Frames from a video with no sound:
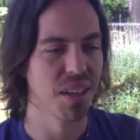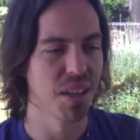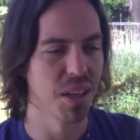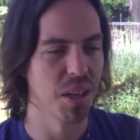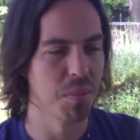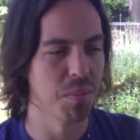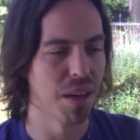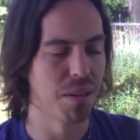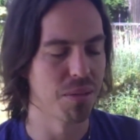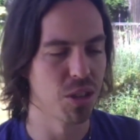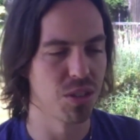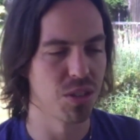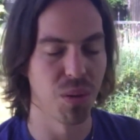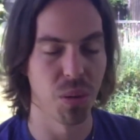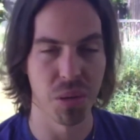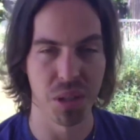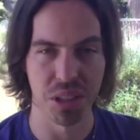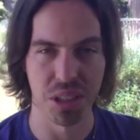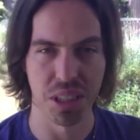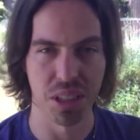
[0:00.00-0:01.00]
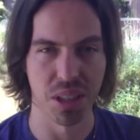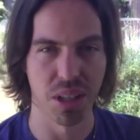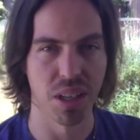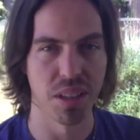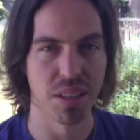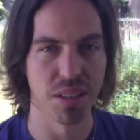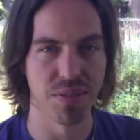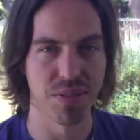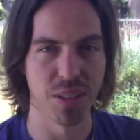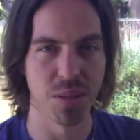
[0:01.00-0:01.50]
I was focusing
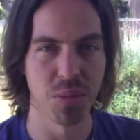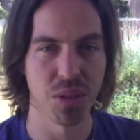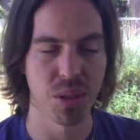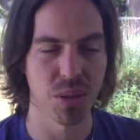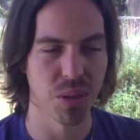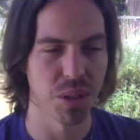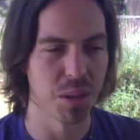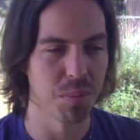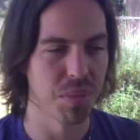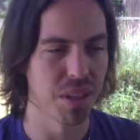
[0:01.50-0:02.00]
on film scoring,